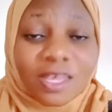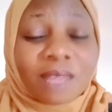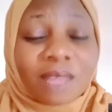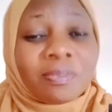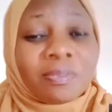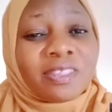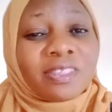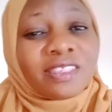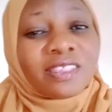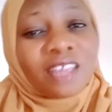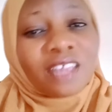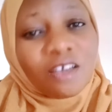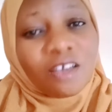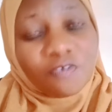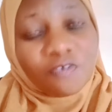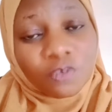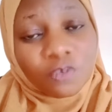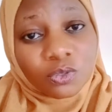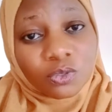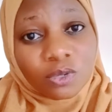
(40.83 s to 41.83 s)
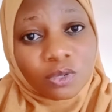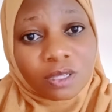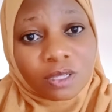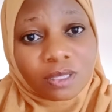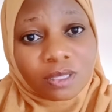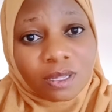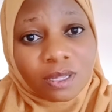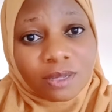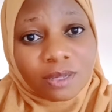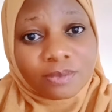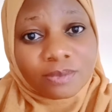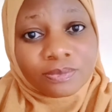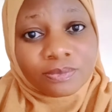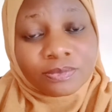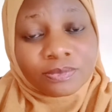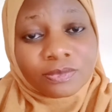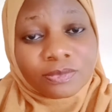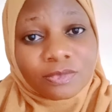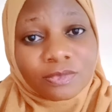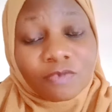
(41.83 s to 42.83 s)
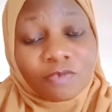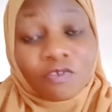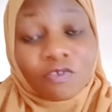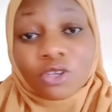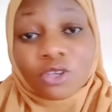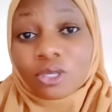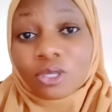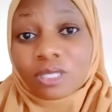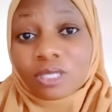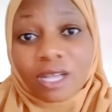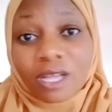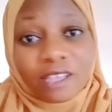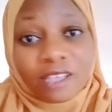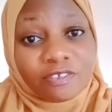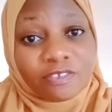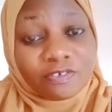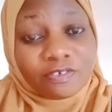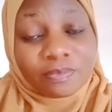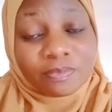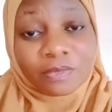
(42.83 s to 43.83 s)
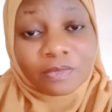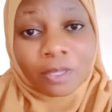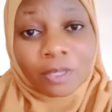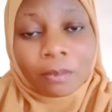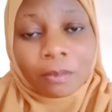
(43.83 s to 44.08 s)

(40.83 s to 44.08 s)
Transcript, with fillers: And be thankful to Allah for your life